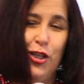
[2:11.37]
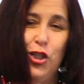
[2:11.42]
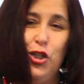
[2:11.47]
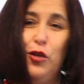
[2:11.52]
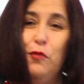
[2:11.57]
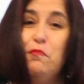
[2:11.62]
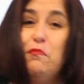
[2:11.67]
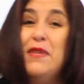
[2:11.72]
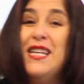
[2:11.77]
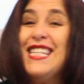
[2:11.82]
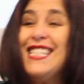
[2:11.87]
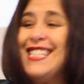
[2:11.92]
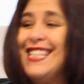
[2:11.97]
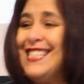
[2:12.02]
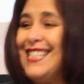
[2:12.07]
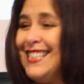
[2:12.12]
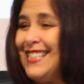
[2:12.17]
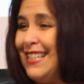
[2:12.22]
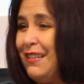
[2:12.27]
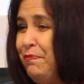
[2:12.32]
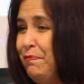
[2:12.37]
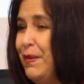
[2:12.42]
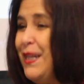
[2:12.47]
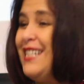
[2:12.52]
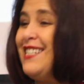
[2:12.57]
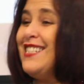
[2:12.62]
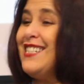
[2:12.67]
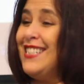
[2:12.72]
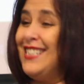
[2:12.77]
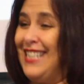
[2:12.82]
to Mississippi
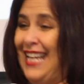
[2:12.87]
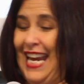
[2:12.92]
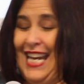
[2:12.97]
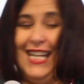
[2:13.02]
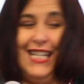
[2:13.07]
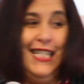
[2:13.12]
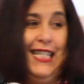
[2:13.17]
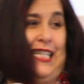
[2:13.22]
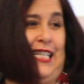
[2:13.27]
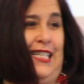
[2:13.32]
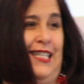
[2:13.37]
State